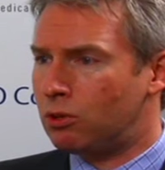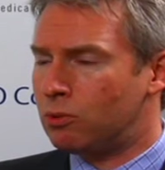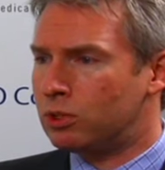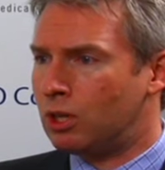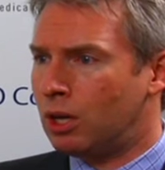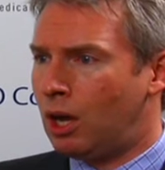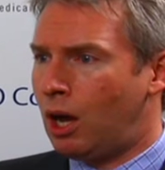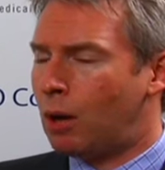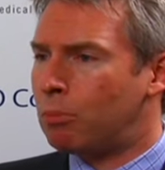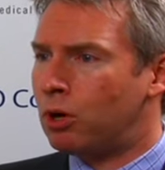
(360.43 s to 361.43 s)
so it was a
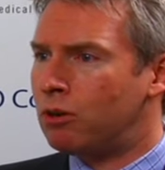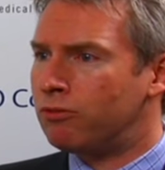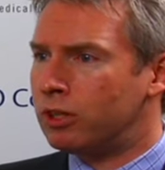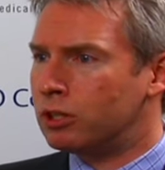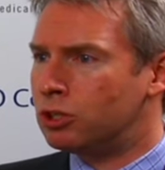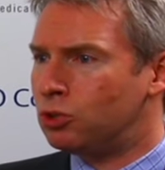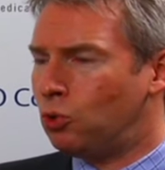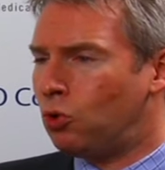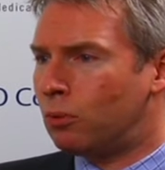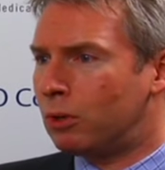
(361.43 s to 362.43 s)
perfect
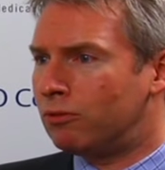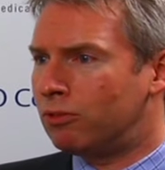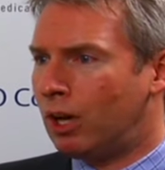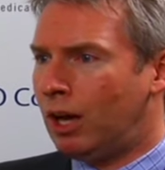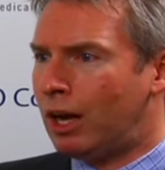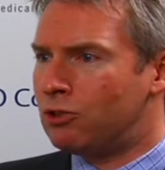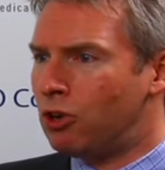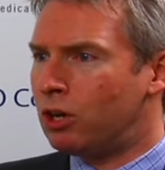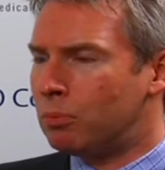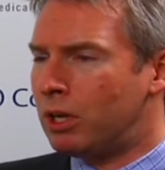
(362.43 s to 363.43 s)
storm of a
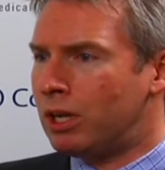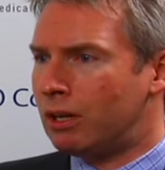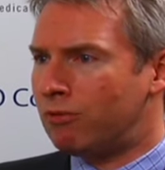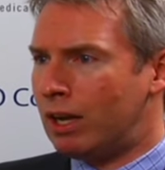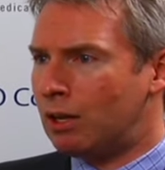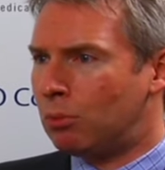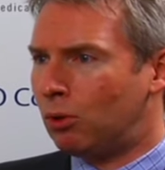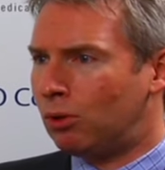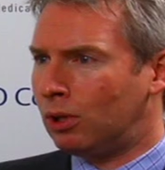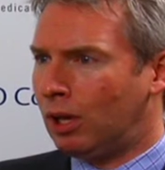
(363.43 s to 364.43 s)
drug being
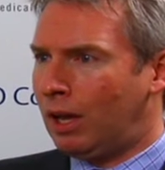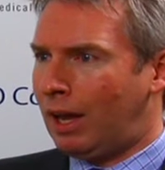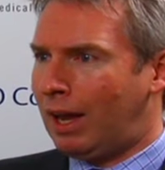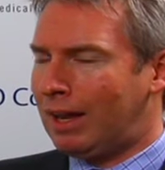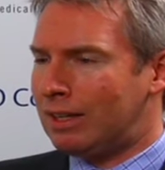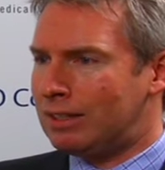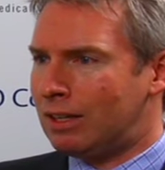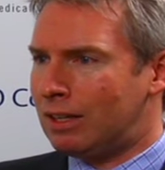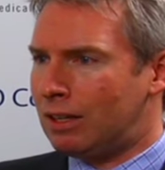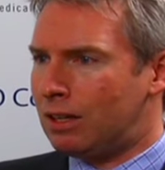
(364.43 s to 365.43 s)
available and
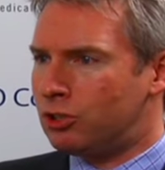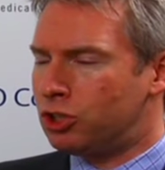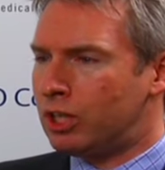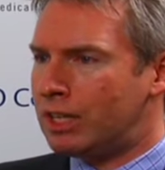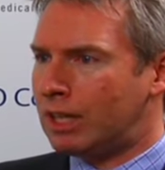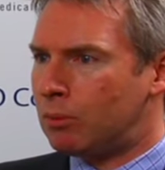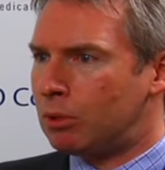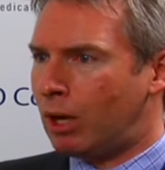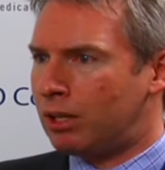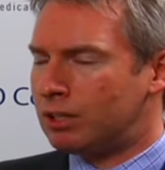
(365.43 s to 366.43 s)
a genetic
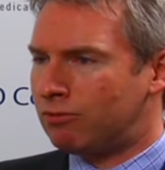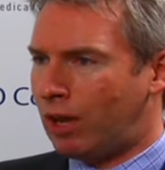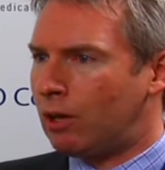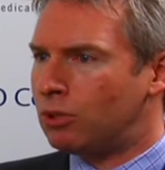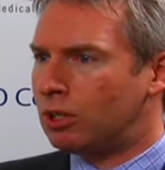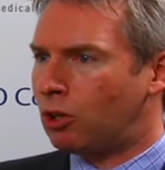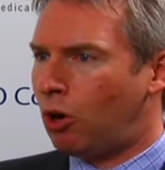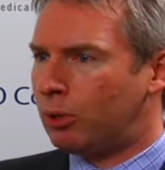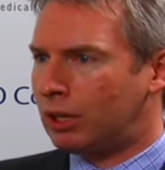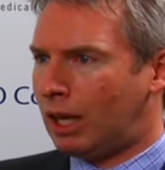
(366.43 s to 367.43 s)
abnormality found in a
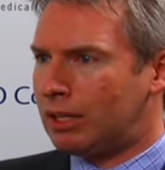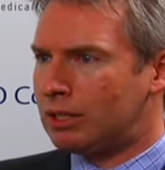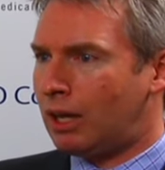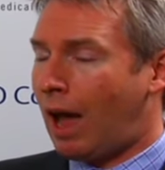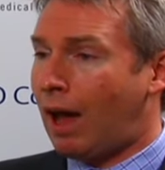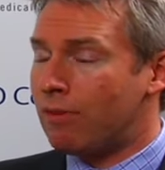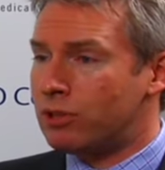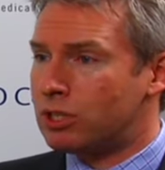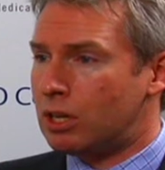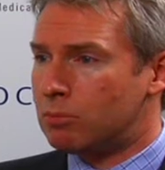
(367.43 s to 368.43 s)
common cancer at
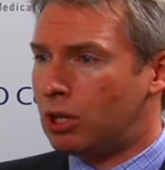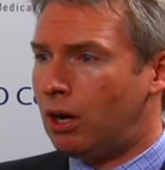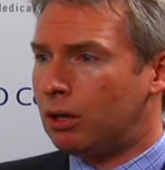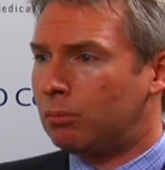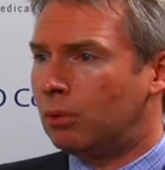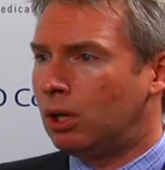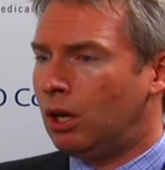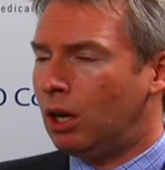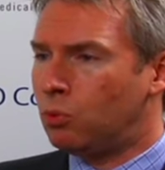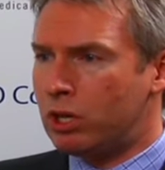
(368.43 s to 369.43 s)
the same time.
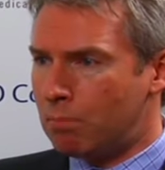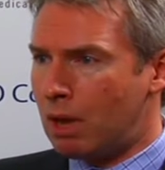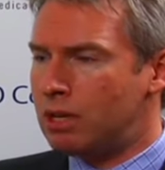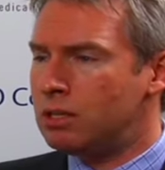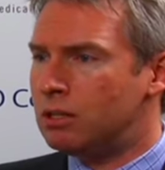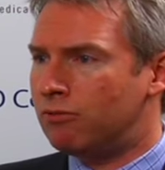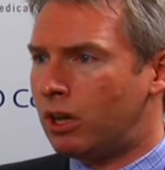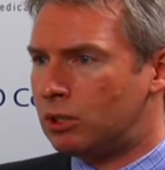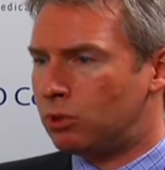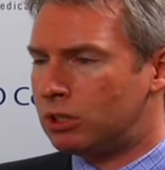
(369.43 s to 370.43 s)
And we amended the
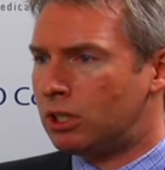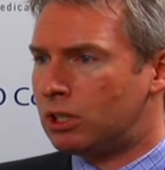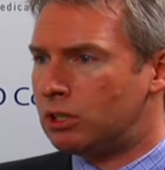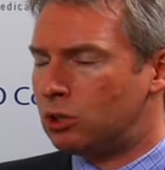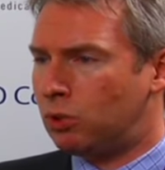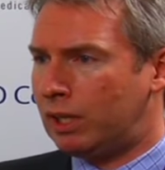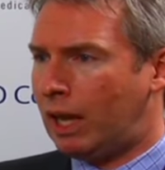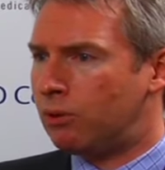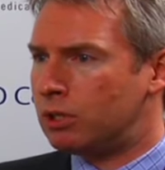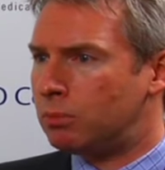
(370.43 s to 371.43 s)
phase 1 study to
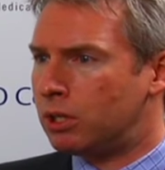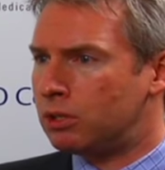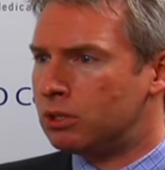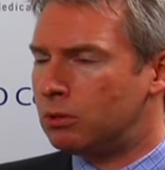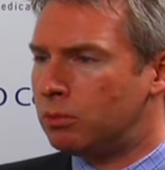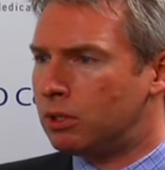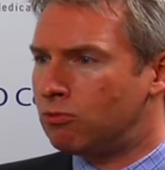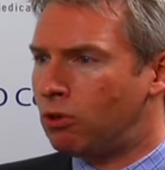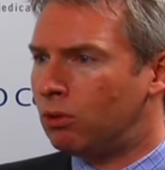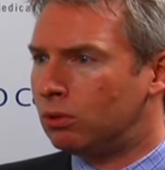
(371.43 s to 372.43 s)
allow these patients to be
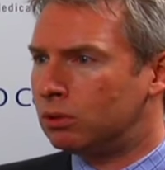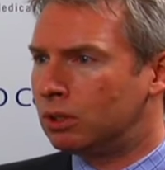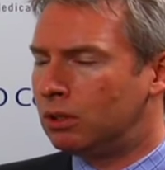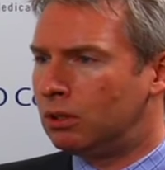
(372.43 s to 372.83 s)
enrolled.